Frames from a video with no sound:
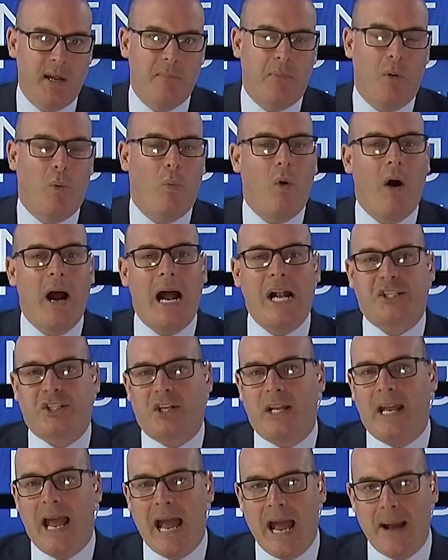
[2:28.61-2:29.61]
But what
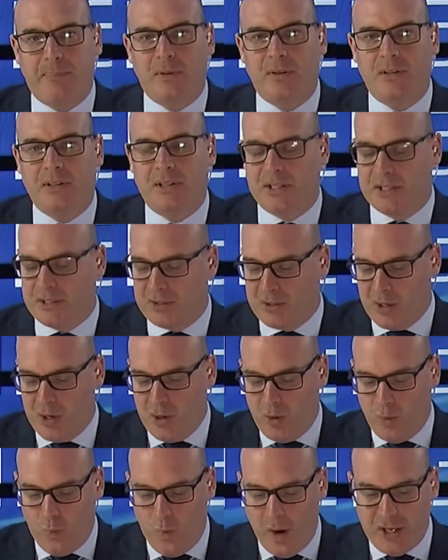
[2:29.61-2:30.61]
actually happens is
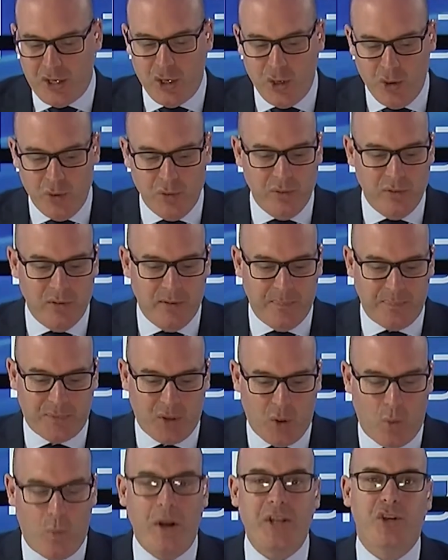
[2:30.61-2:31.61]
when you
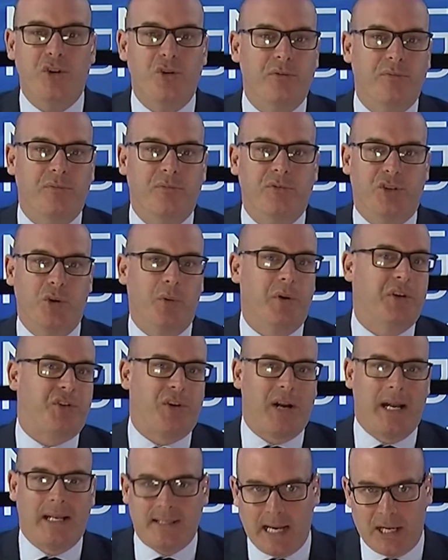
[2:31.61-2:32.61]
when you do a
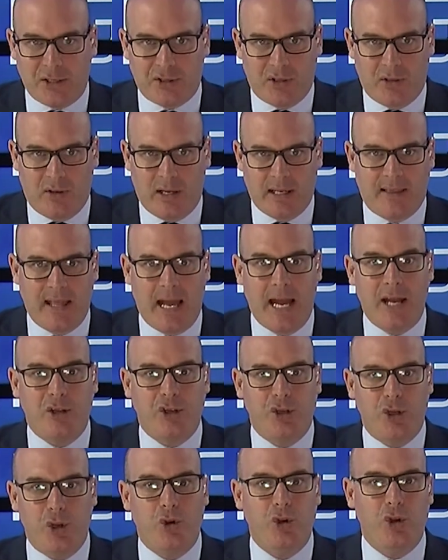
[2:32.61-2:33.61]
transaction like that,
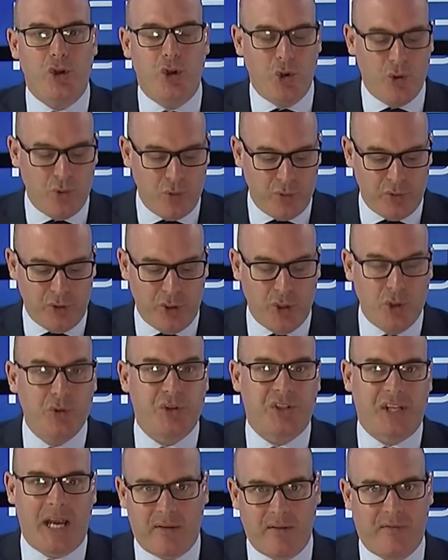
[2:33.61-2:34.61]
you you you
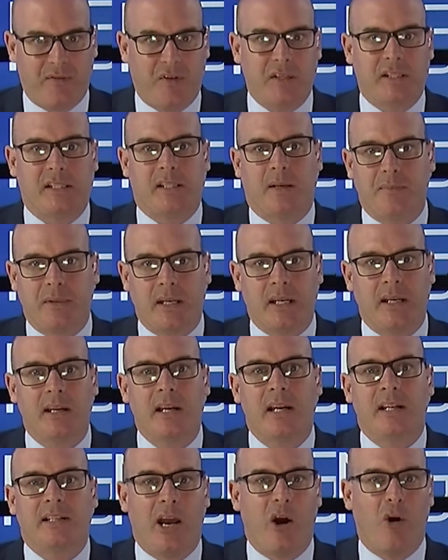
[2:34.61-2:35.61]
sacrifice something
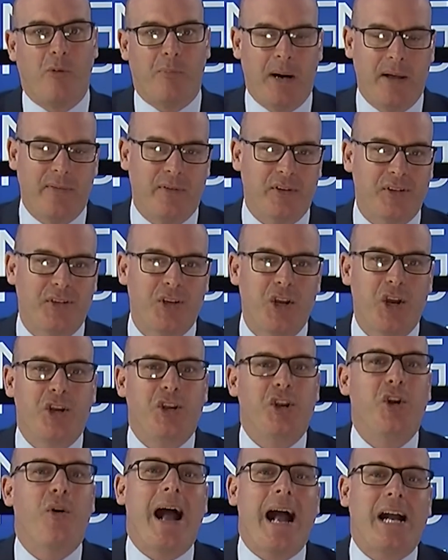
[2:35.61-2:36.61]
to help others.
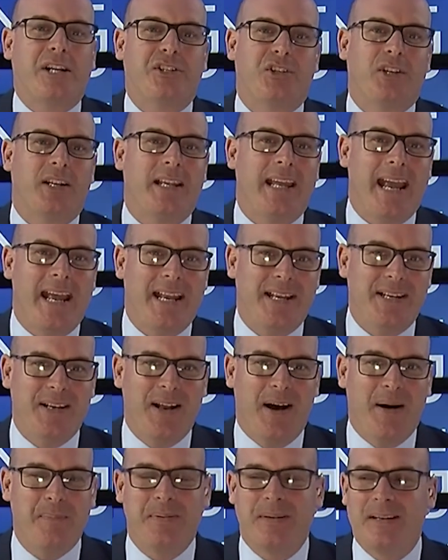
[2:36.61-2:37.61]
You actually end
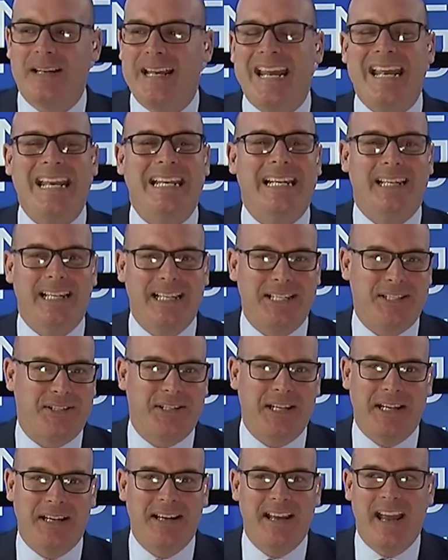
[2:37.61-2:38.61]
up
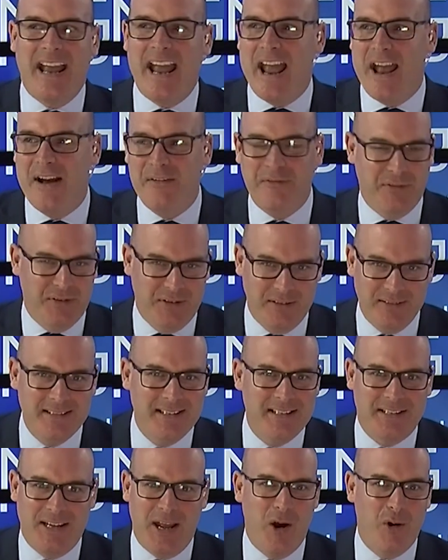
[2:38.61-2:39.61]
enlisting heaven
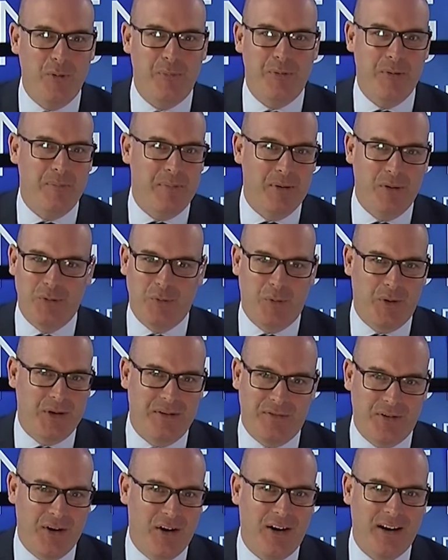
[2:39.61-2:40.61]
to help you build what
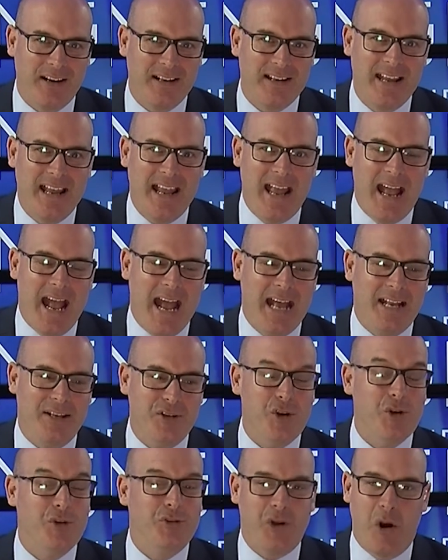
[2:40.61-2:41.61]
you've got, and
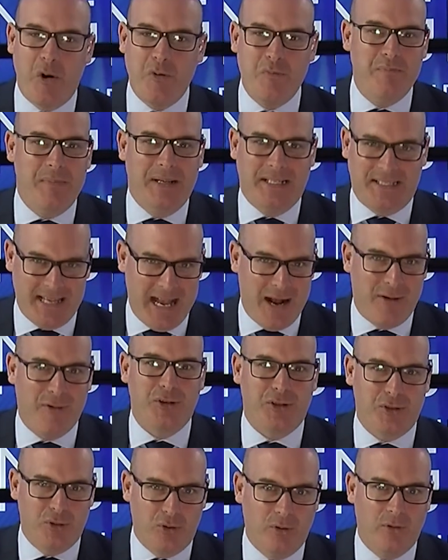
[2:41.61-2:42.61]
you don't miss out
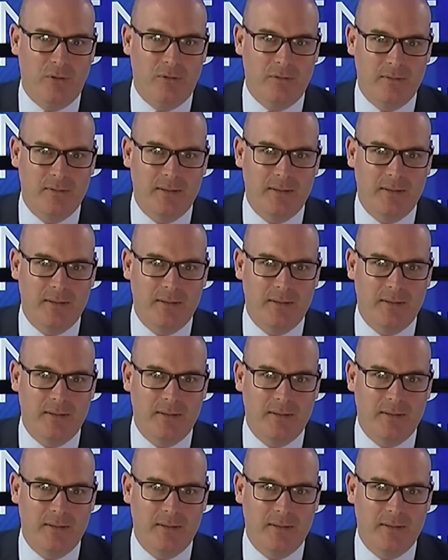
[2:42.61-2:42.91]
at all